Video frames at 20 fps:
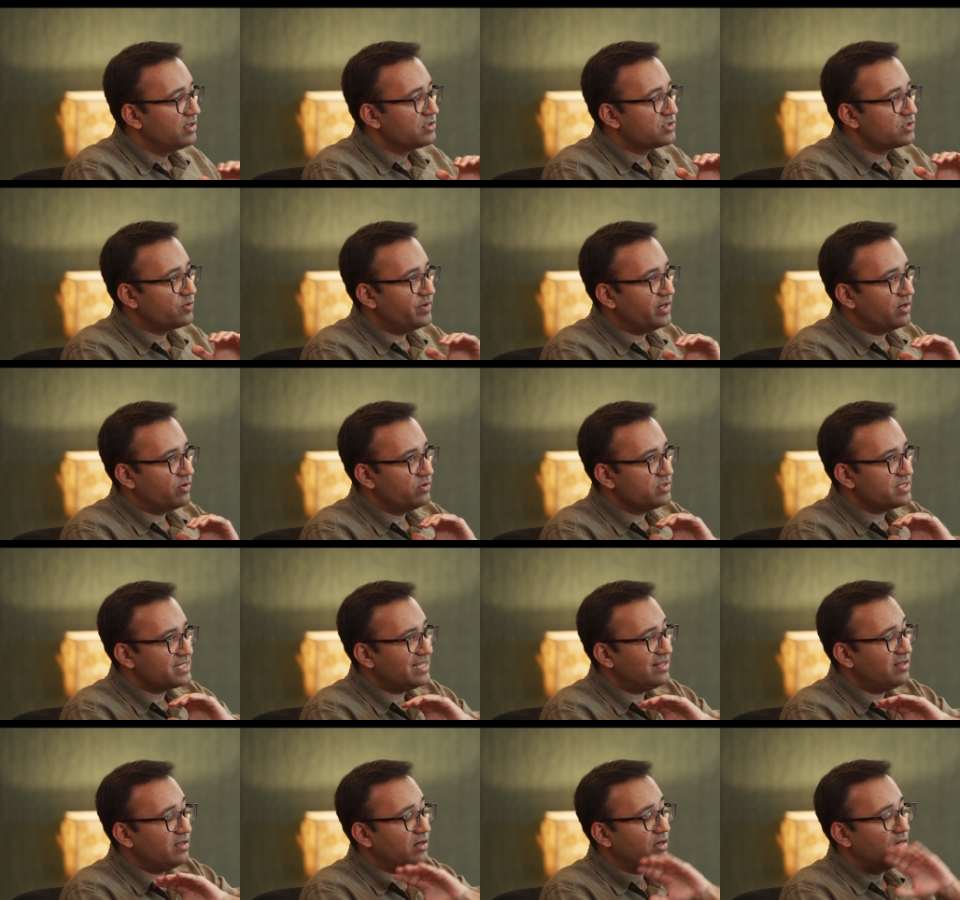So we are going to
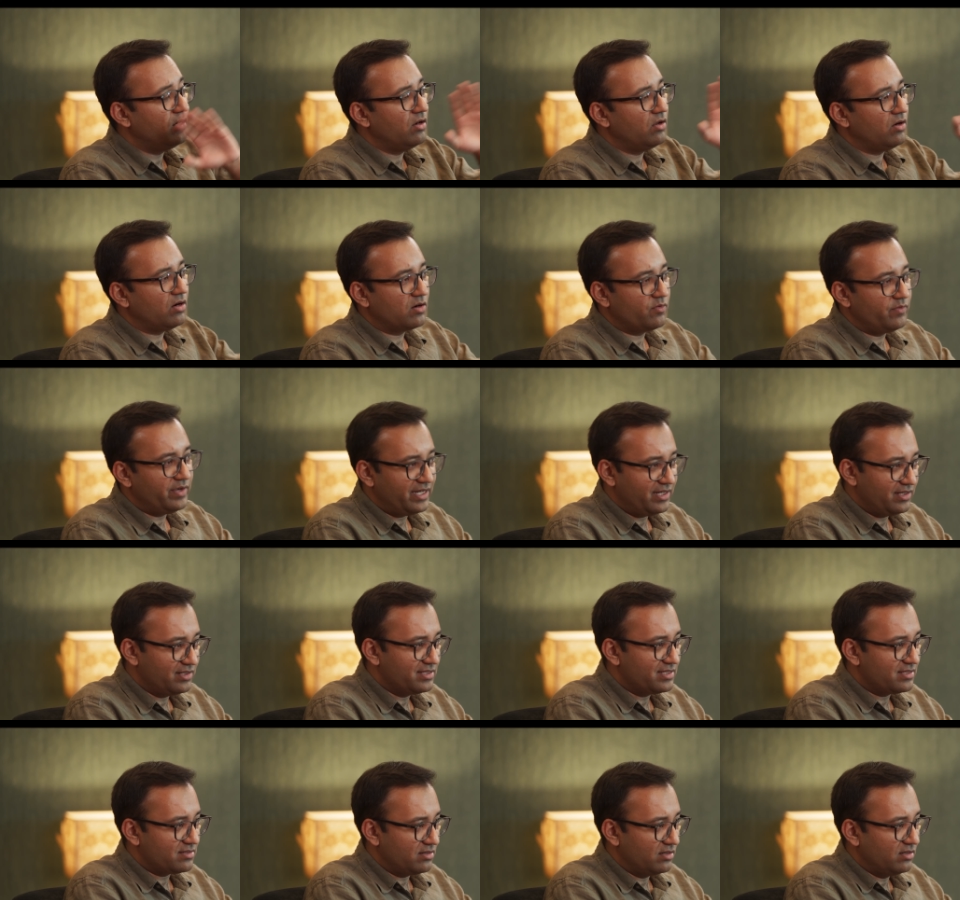sell a lot of
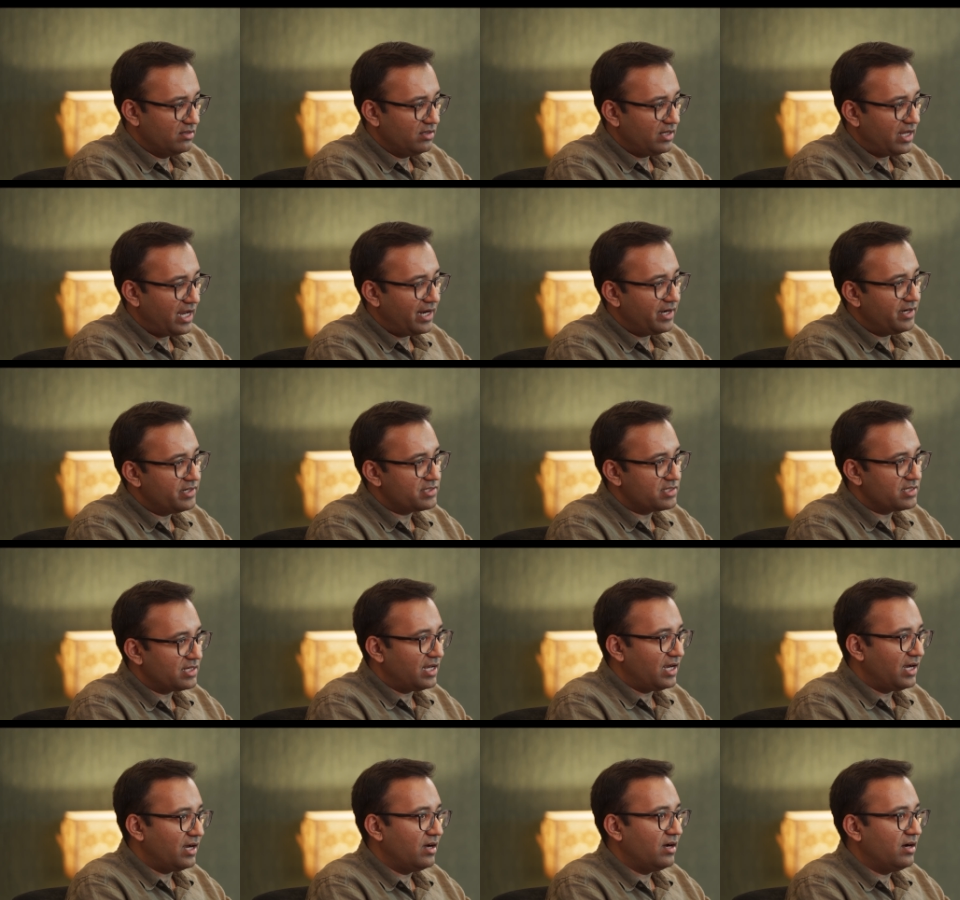vehicles still, and
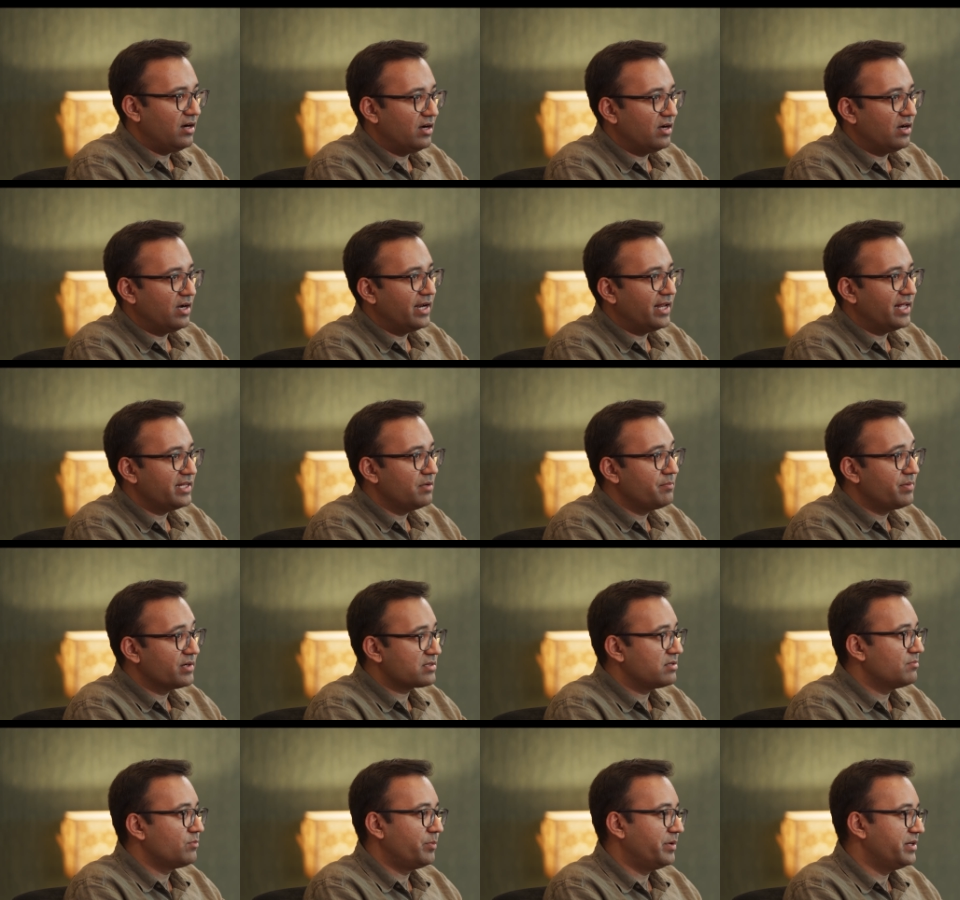it's uh, and I think
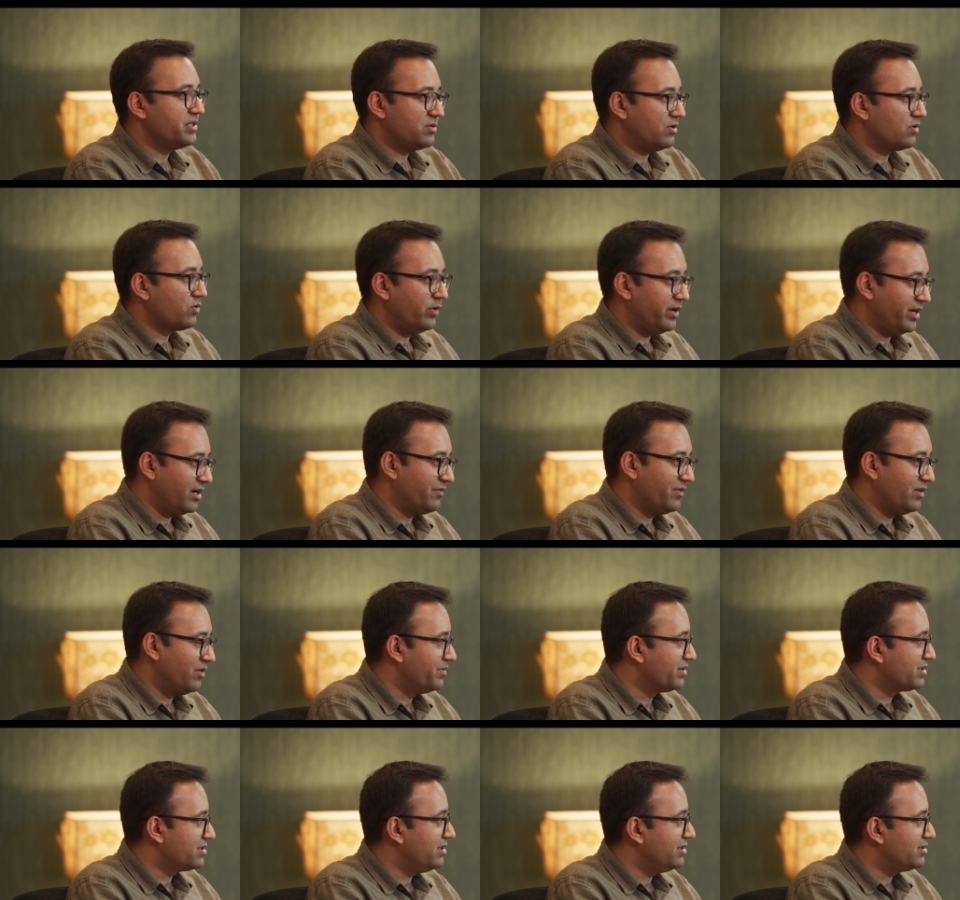personal mobility is not going away.
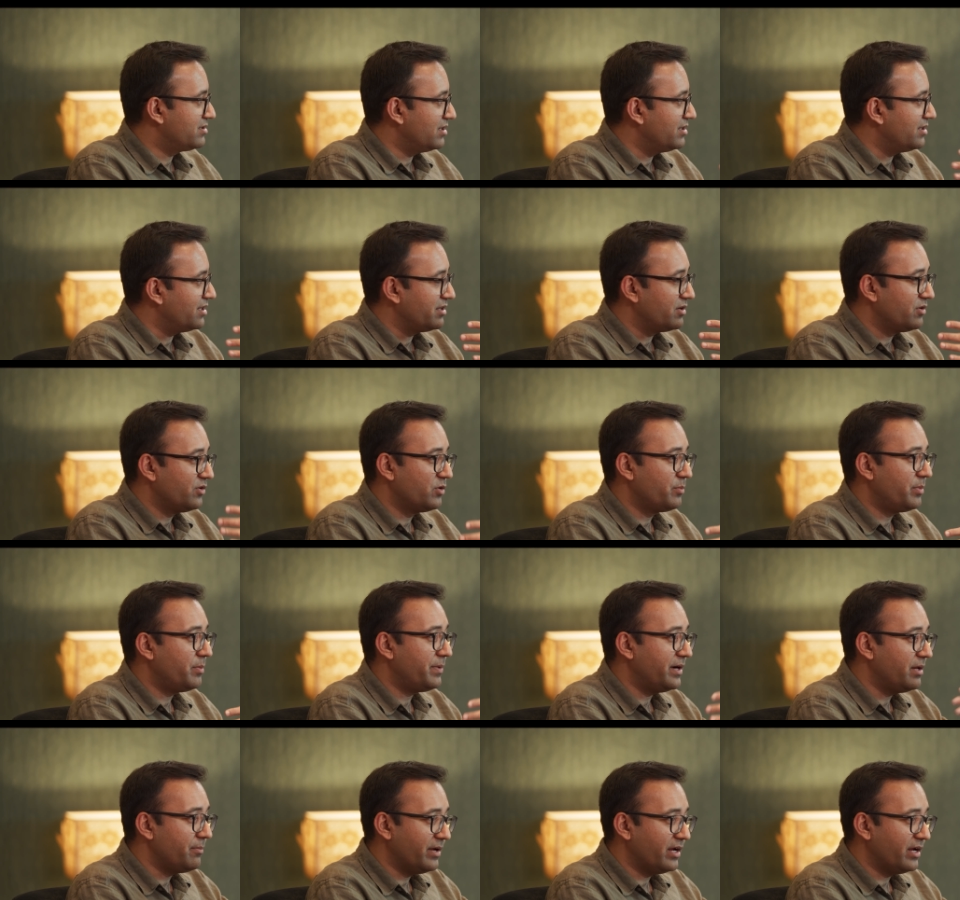Obviously, it's I think going to be pretty